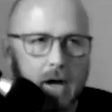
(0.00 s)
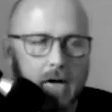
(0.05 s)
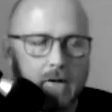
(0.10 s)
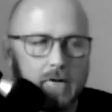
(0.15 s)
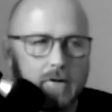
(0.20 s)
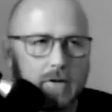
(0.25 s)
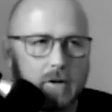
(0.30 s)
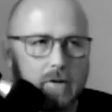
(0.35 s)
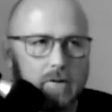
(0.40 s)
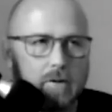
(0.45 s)

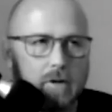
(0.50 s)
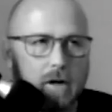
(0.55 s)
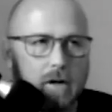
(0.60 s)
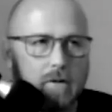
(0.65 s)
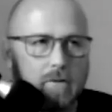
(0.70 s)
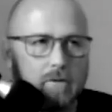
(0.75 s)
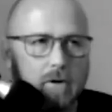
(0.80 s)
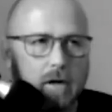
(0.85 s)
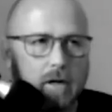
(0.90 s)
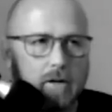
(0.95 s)
So
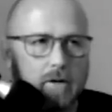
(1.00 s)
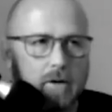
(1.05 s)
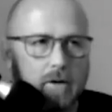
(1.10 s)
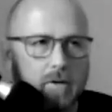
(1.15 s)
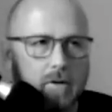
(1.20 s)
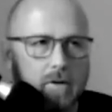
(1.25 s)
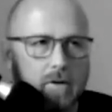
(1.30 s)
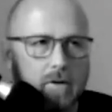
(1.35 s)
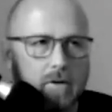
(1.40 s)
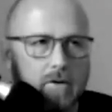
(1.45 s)
look,
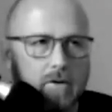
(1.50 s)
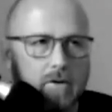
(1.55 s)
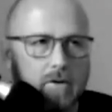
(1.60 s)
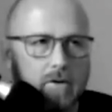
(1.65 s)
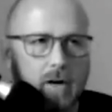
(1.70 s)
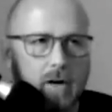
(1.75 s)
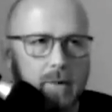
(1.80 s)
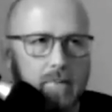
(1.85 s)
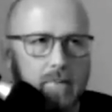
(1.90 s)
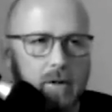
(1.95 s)
there's a
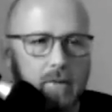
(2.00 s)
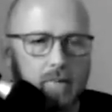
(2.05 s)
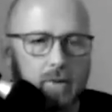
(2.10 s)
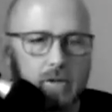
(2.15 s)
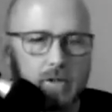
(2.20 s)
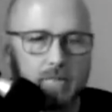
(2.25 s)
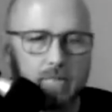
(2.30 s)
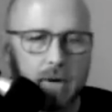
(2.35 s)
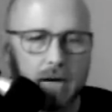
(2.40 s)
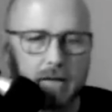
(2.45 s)
couple of
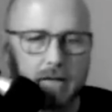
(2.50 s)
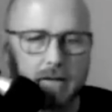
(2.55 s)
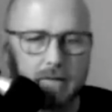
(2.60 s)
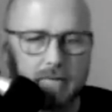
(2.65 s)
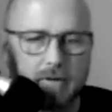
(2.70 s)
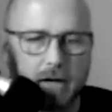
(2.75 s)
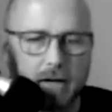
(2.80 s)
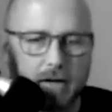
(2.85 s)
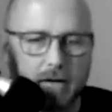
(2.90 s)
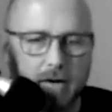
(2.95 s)

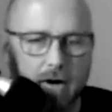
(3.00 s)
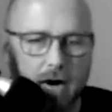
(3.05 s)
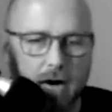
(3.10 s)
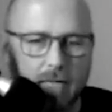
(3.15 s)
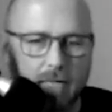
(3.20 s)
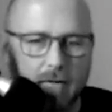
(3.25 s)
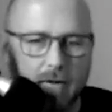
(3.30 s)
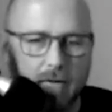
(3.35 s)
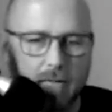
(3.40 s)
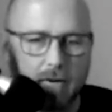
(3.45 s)
perspectives I can
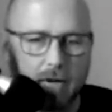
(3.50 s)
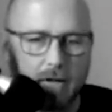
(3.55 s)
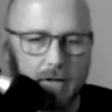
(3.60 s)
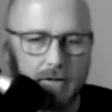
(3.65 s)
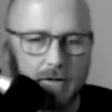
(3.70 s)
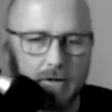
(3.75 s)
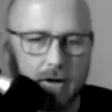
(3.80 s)
offer, right?